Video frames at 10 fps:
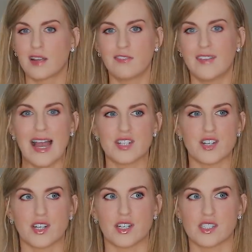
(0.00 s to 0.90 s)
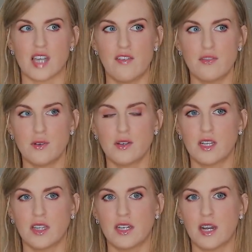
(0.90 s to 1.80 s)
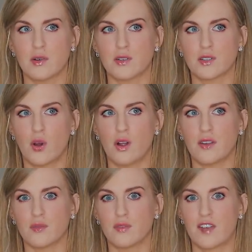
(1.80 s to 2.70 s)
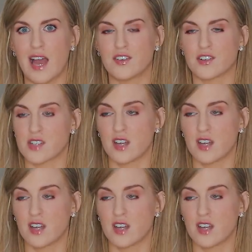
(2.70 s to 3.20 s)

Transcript: Like Flanders, everyone in the neighborhood calls him Flanders.